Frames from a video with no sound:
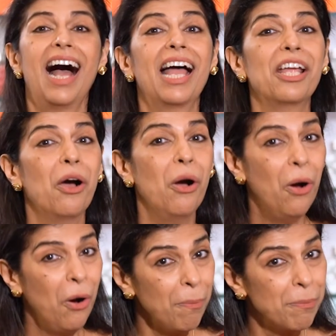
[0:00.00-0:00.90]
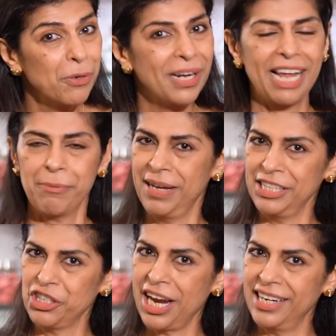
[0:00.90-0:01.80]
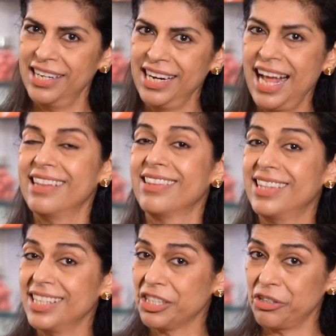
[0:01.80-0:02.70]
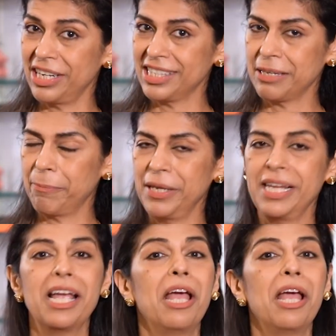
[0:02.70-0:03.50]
I hope you like my channel and this recipe.